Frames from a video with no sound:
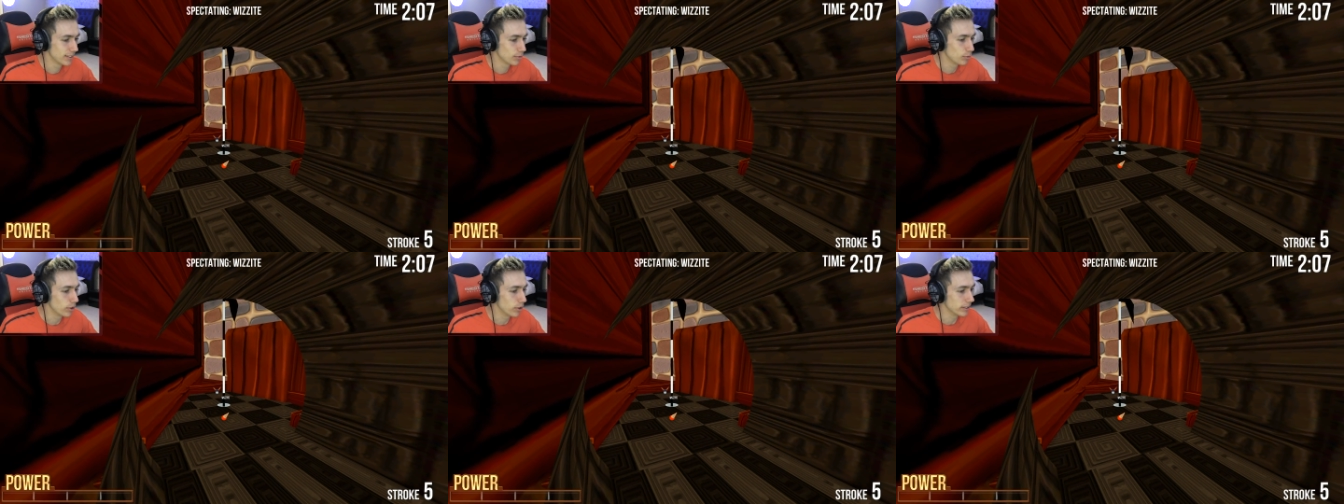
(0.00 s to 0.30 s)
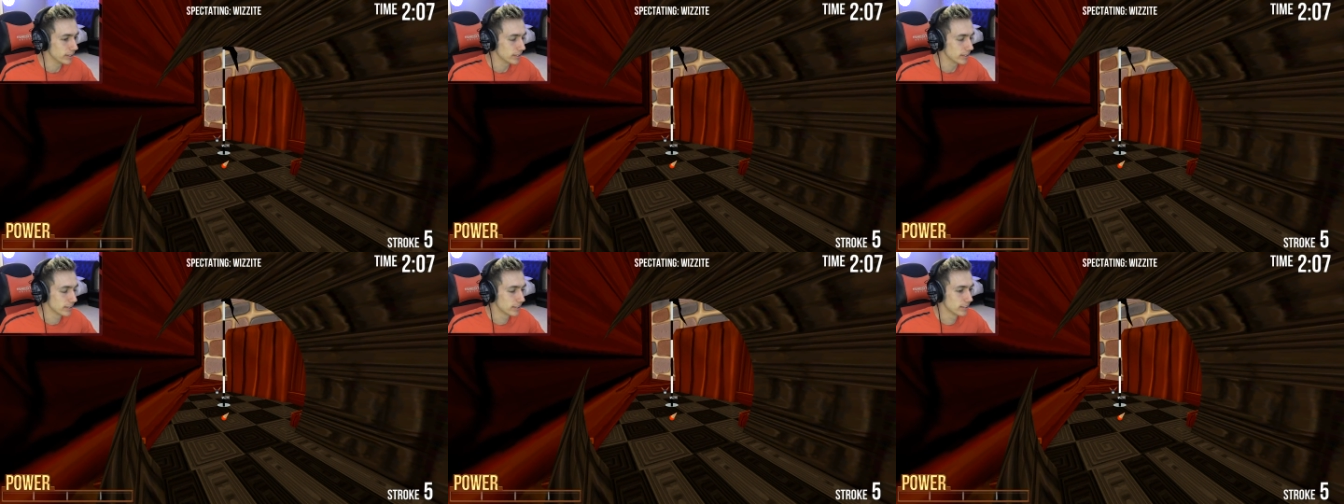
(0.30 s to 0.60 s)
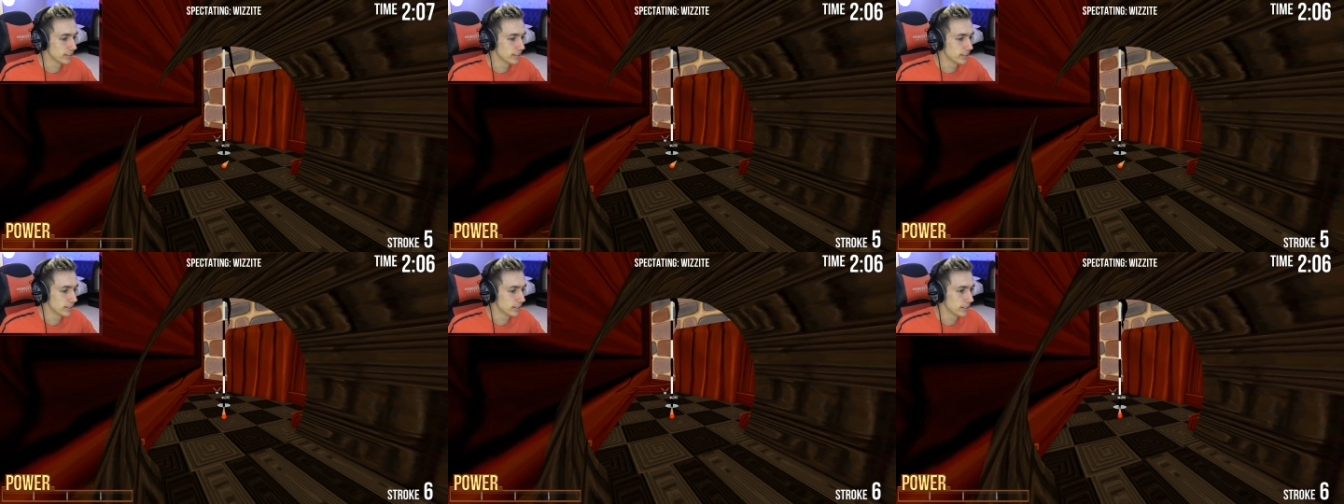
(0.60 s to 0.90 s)
What
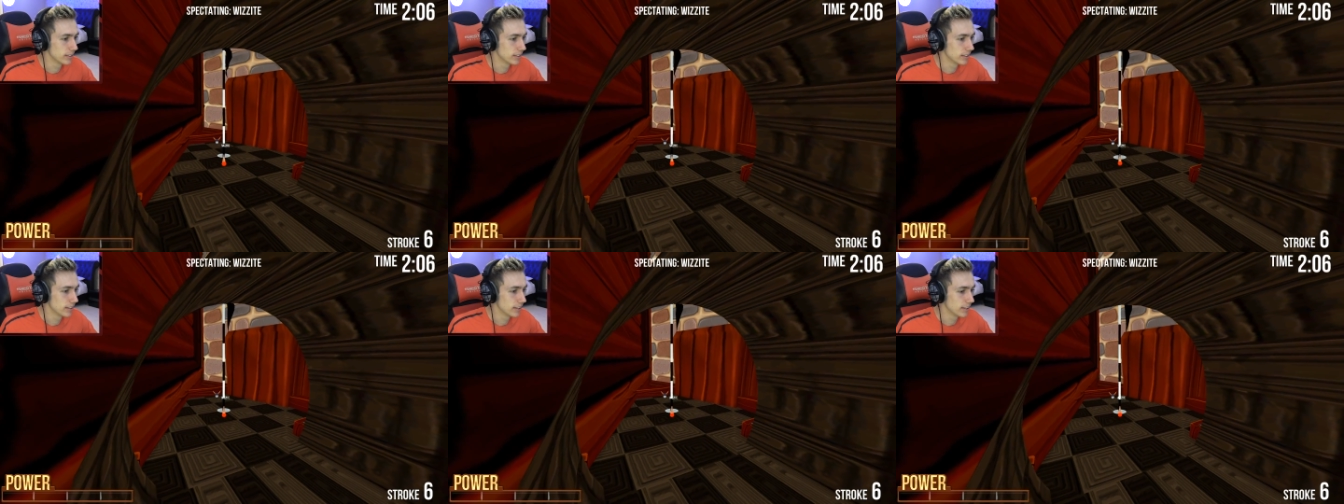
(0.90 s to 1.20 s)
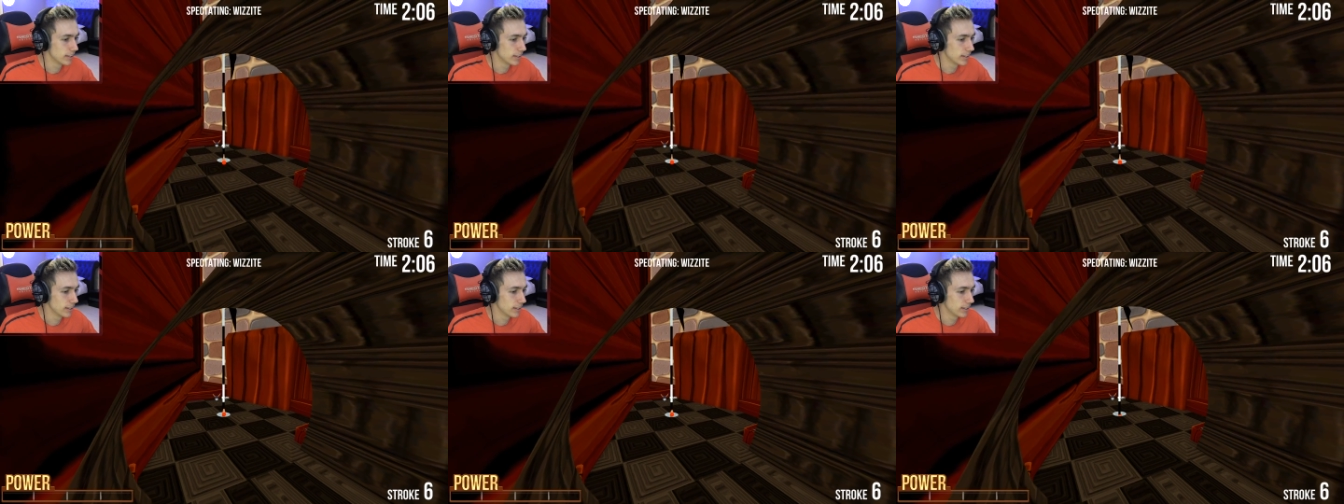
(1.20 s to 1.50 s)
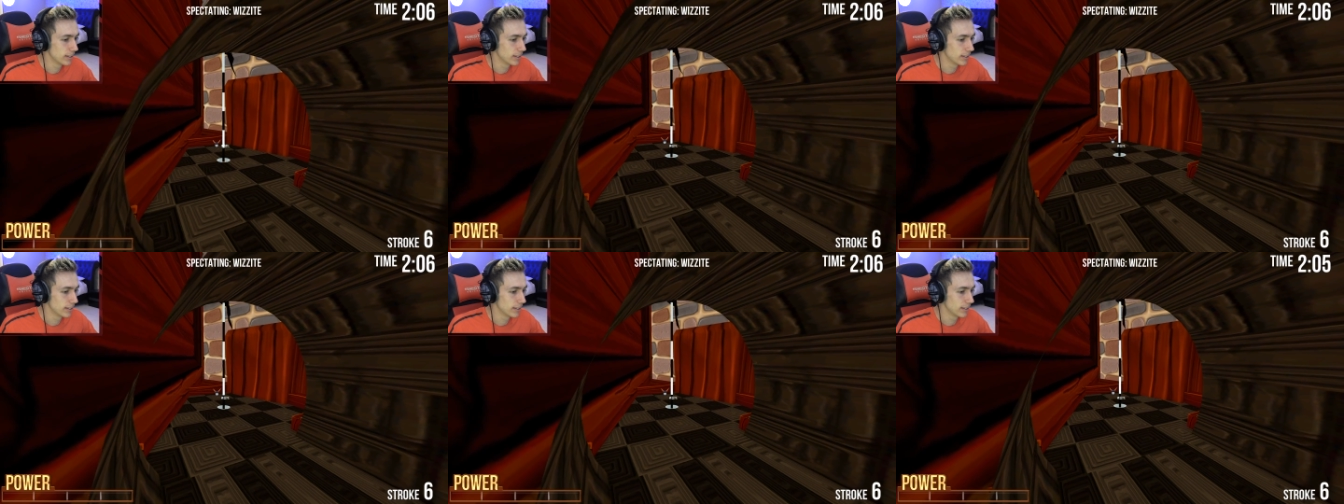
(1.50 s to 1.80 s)
is?
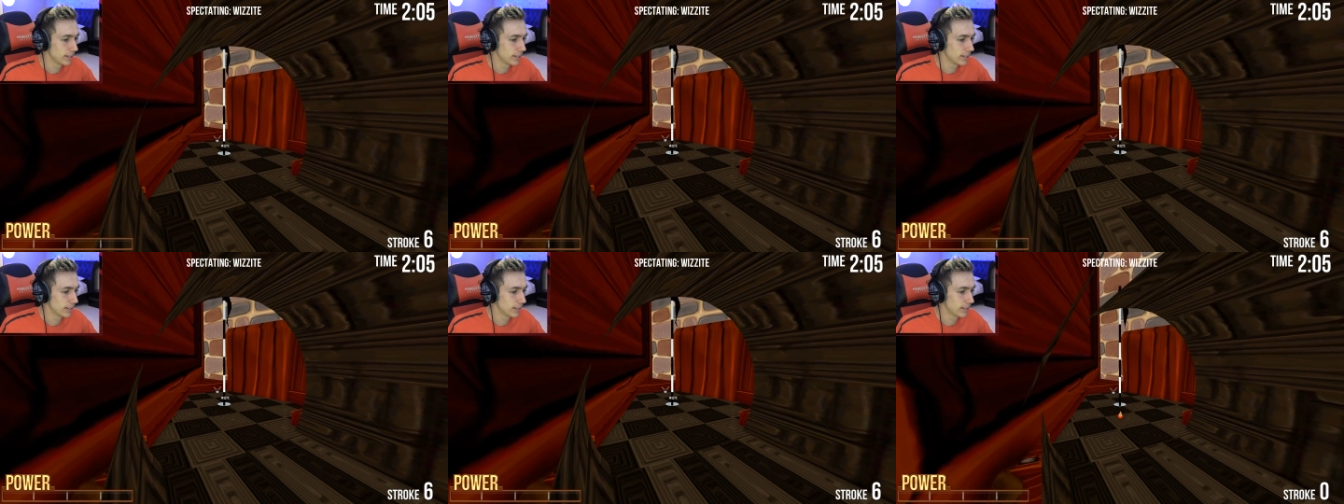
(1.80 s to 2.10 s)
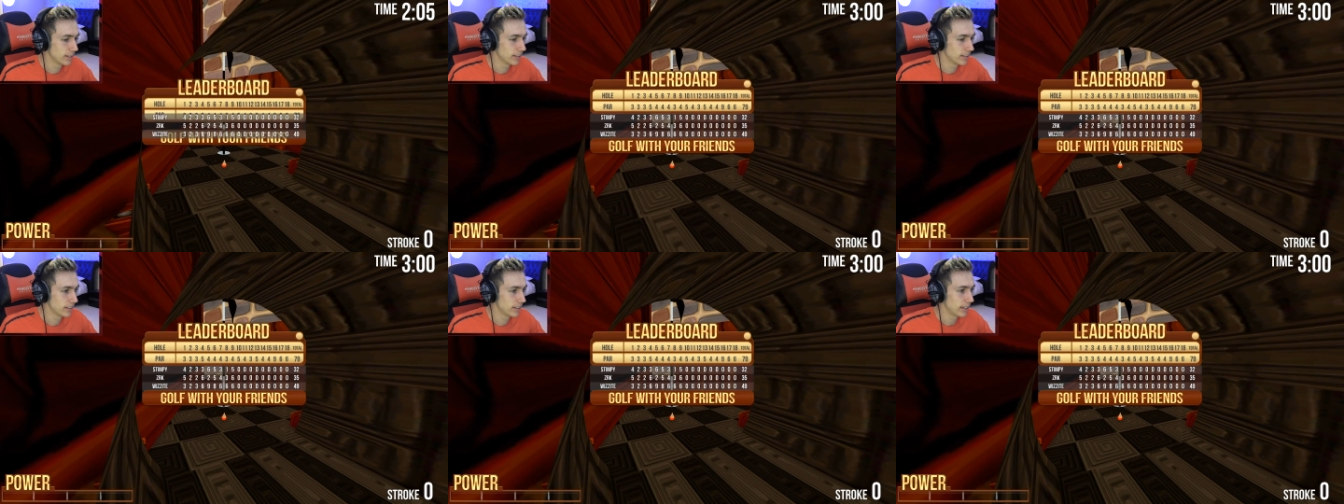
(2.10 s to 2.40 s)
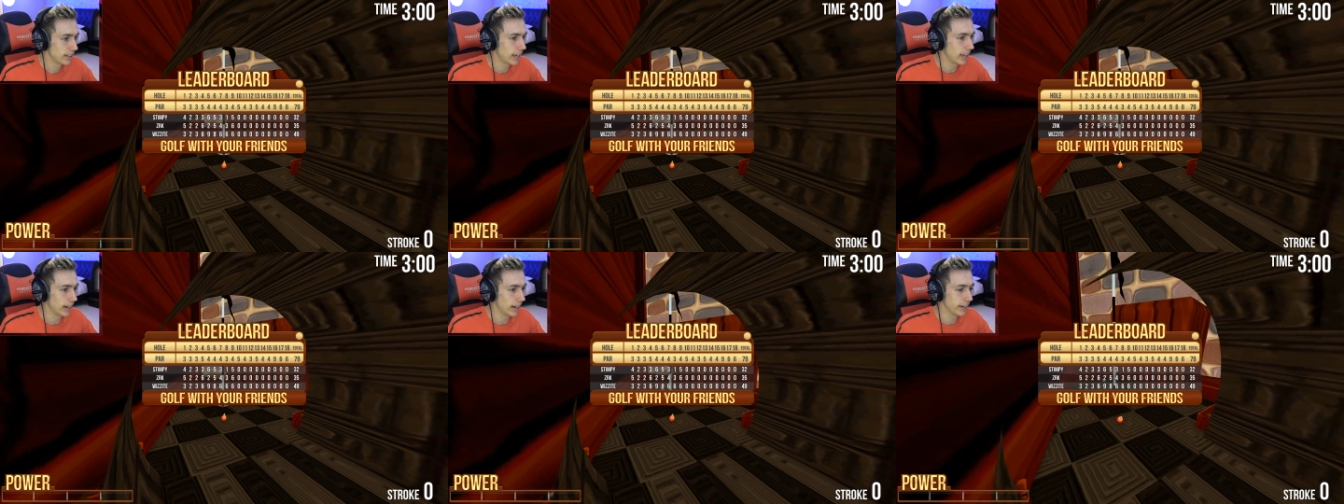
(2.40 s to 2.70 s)
Like Dave.
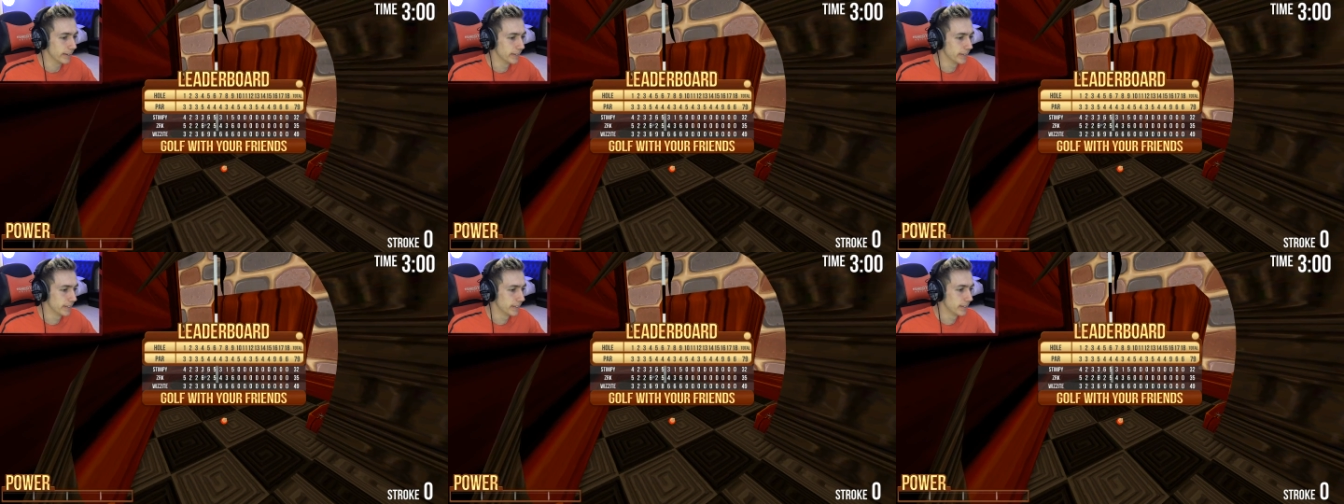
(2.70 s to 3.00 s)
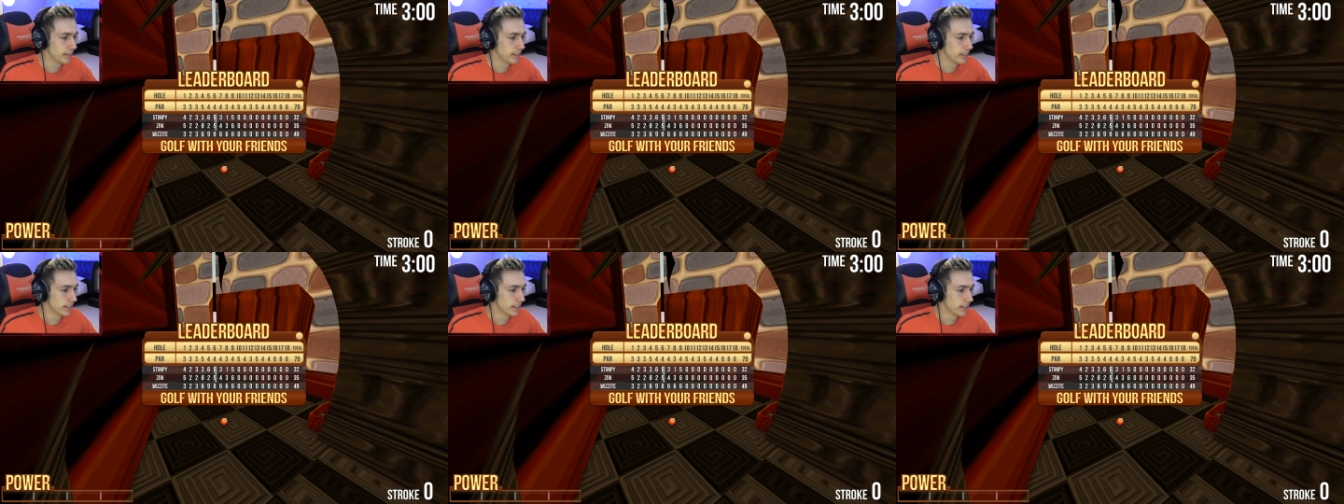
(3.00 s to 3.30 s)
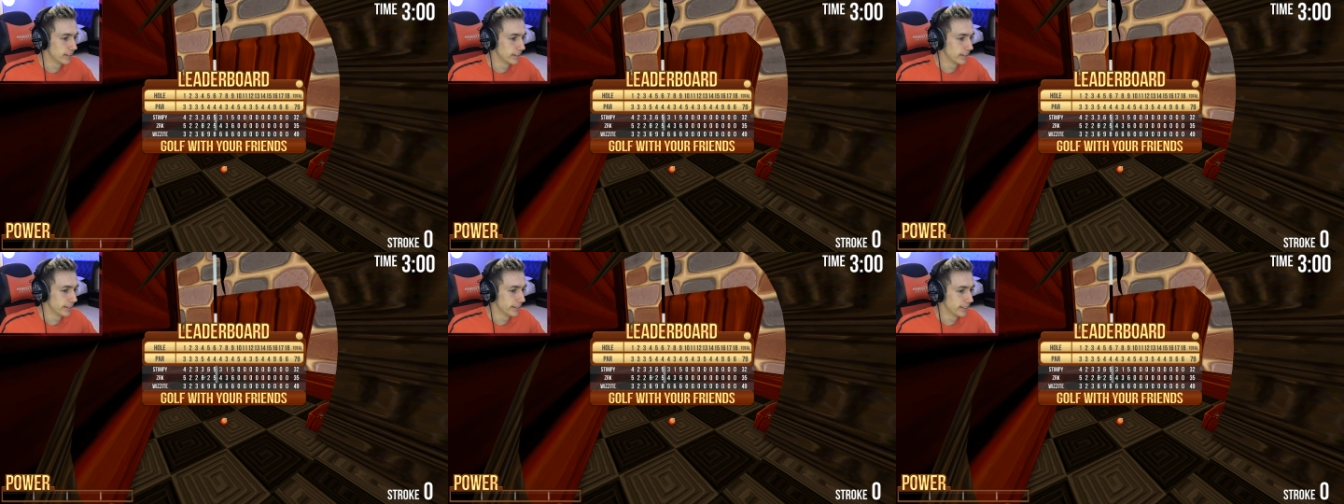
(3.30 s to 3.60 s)
Hitler.
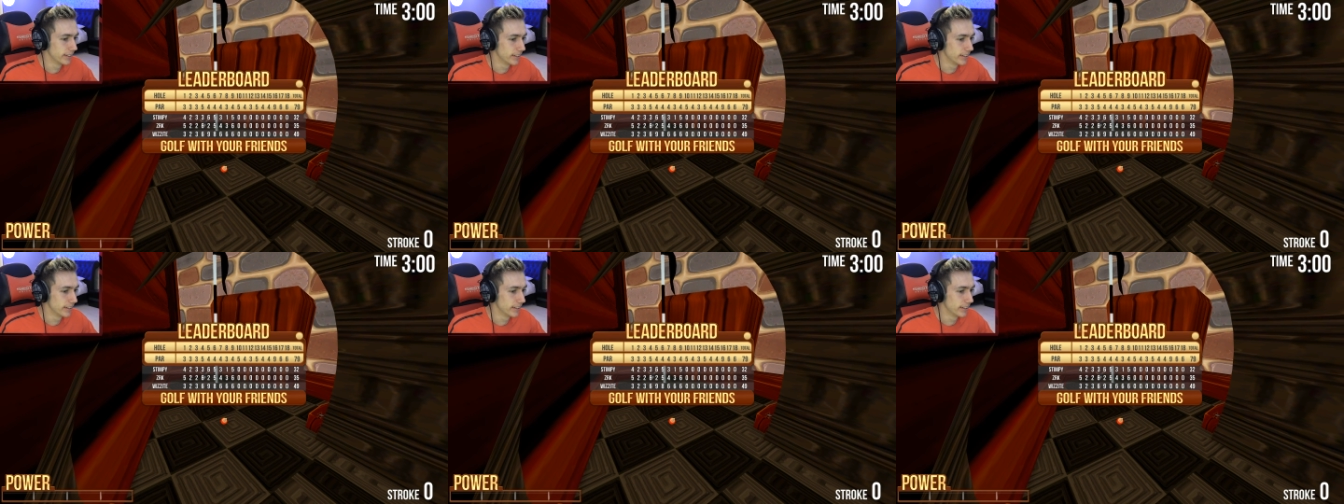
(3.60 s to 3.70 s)
Dave.